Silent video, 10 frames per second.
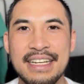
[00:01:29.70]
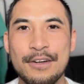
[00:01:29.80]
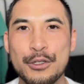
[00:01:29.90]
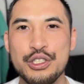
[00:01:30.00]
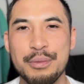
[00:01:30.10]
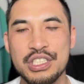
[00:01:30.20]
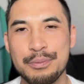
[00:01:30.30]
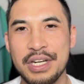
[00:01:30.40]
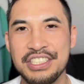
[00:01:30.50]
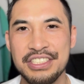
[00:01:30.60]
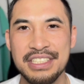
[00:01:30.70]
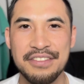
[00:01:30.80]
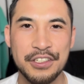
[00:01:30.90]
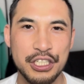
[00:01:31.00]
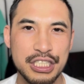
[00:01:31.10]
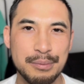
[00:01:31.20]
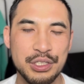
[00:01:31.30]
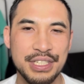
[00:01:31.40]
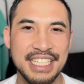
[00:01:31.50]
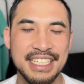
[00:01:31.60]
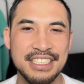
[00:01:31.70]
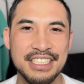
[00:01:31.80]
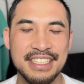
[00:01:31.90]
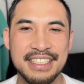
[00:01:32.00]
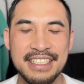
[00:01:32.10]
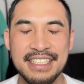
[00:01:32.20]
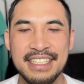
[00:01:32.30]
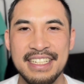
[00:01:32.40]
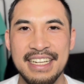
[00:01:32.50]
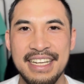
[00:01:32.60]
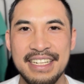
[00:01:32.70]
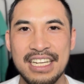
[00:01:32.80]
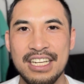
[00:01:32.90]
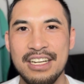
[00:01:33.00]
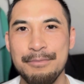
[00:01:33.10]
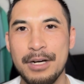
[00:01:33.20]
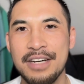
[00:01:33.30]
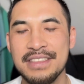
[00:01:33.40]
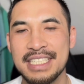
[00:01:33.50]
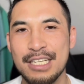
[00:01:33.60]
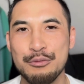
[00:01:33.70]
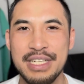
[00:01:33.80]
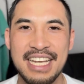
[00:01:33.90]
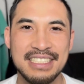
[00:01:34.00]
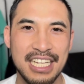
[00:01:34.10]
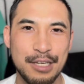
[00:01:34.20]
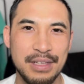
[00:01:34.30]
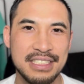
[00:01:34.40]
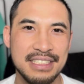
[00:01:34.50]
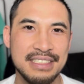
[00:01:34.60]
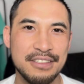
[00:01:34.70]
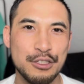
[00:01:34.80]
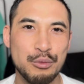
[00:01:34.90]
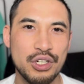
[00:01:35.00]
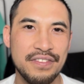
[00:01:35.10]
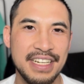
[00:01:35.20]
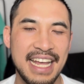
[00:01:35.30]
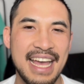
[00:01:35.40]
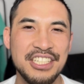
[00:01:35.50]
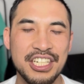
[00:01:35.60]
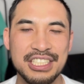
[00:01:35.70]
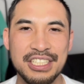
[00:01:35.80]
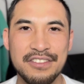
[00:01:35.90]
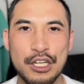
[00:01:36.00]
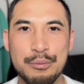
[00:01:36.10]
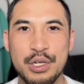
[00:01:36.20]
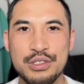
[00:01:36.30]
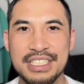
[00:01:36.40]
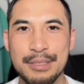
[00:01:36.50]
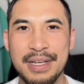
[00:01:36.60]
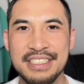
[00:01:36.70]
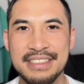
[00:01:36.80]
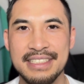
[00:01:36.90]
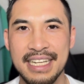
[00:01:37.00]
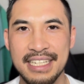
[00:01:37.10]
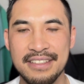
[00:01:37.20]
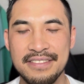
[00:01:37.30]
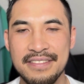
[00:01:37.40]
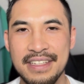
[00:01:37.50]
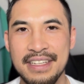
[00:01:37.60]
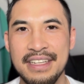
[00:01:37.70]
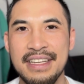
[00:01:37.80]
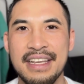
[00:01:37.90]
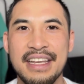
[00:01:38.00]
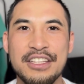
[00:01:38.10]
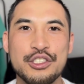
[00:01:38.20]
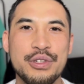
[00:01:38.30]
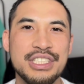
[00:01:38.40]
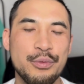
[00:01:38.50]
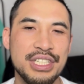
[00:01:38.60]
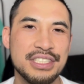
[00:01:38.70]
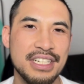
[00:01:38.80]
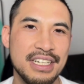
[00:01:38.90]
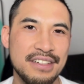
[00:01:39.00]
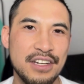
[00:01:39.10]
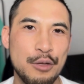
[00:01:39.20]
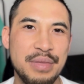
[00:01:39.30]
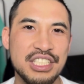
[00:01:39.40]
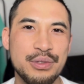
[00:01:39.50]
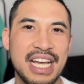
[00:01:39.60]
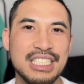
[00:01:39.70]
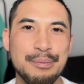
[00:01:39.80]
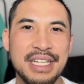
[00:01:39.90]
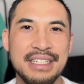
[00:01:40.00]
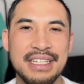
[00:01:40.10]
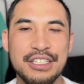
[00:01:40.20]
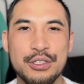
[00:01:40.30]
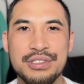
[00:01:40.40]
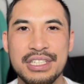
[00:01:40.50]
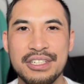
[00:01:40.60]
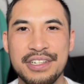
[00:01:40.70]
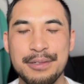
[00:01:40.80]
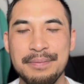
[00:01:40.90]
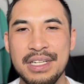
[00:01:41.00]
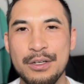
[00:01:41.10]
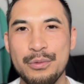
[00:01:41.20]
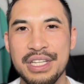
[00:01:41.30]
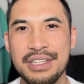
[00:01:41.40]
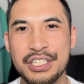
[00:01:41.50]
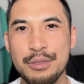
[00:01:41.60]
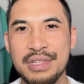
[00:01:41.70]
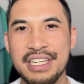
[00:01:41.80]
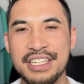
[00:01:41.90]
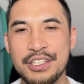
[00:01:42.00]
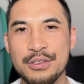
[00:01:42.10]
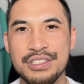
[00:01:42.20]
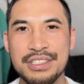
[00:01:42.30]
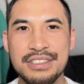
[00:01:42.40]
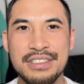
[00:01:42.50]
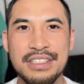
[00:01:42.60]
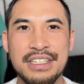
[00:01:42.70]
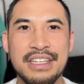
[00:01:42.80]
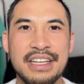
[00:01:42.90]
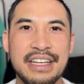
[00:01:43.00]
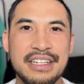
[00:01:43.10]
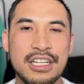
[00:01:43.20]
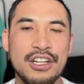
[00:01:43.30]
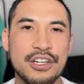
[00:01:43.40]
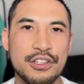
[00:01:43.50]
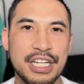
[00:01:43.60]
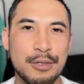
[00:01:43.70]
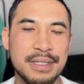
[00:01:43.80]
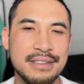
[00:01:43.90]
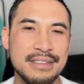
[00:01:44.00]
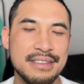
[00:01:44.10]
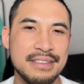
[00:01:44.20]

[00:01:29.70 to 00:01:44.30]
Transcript: or to burst suppression if you're hooked up to an EEG. And oftentimes, midazolam is considered more of an adjunctive post-intubation sedative. And there's always the risk of benzodiazepine-induced delirium with accumulating doses in longer therapies.